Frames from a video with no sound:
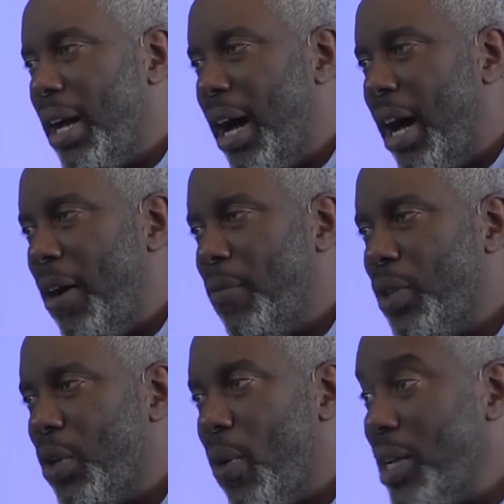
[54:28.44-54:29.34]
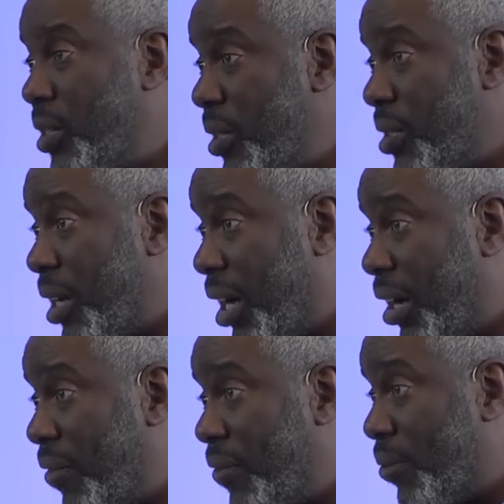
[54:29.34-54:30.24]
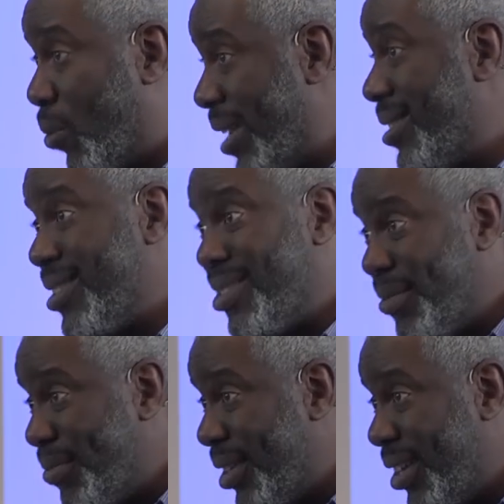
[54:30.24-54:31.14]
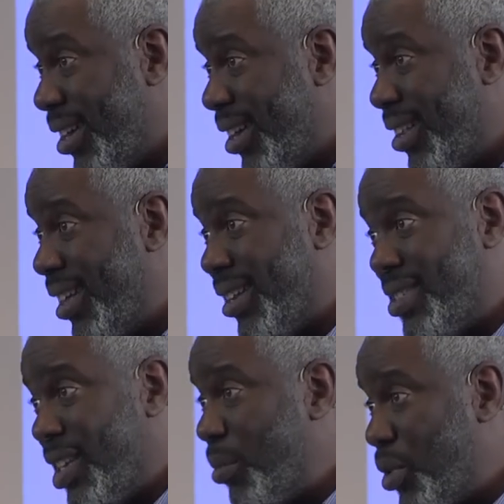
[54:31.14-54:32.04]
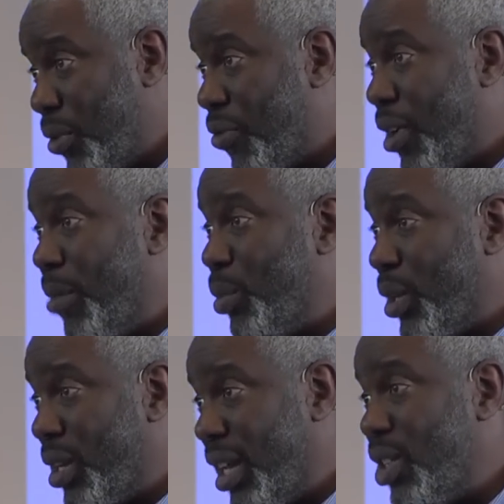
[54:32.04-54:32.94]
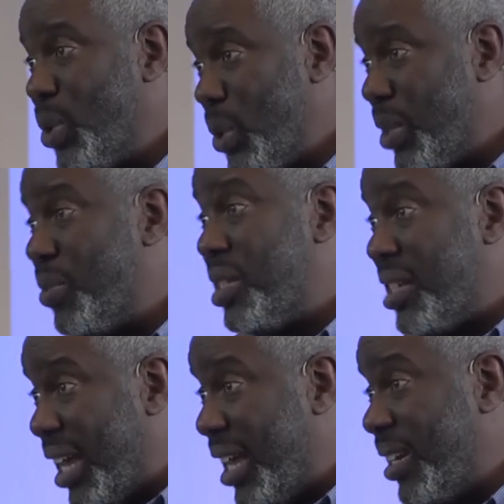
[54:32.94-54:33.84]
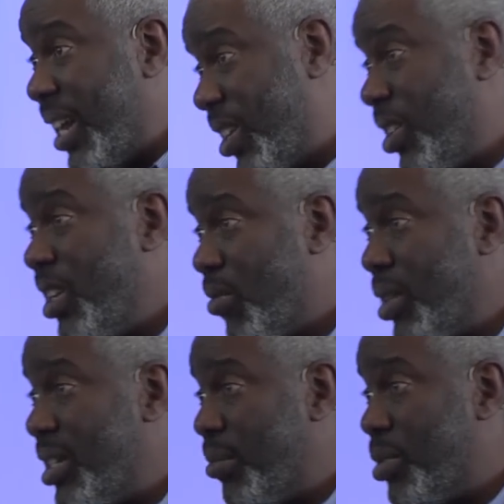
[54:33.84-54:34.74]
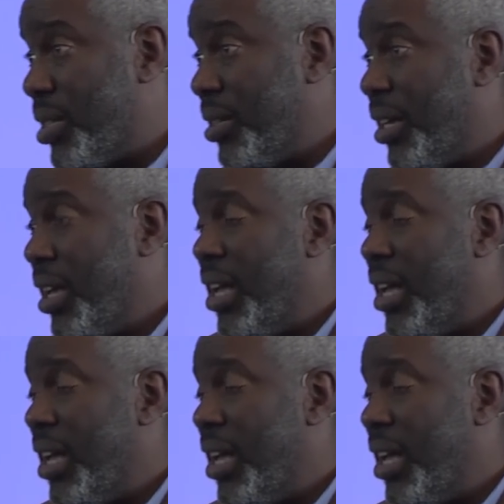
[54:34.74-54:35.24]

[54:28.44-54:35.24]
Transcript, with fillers: um, the questions of racism, that exempts you from the, the, issues of sin and the need of redemption.